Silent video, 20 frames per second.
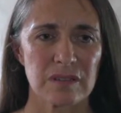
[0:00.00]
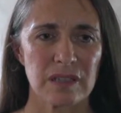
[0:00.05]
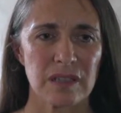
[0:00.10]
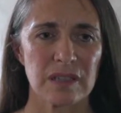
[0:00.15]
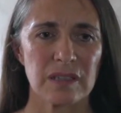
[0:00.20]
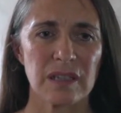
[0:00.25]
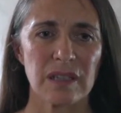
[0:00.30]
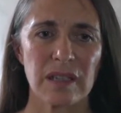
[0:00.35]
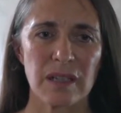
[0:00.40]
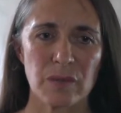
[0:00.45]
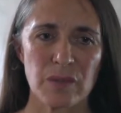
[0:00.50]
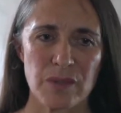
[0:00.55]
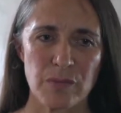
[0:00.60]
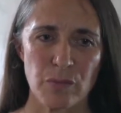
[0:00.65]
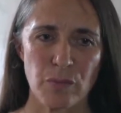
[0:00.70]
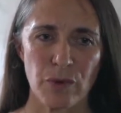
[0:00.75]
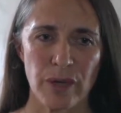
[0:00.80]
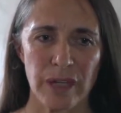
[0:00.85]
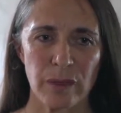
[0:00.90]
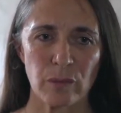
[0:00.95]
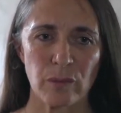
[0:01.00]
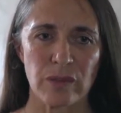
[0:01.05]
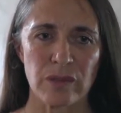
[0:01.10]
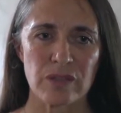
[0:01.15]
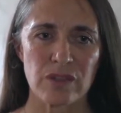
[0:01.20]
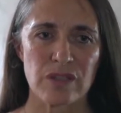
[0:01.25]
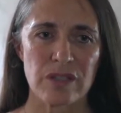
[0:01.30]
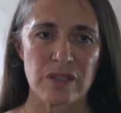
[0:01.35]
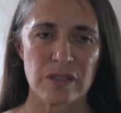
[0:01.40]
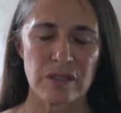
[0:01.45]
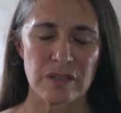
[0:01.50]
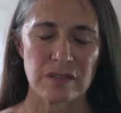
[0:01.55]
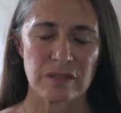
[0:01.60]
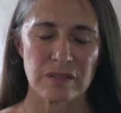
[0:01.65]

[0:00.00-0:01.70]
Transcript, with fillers: And then I was brainwashed.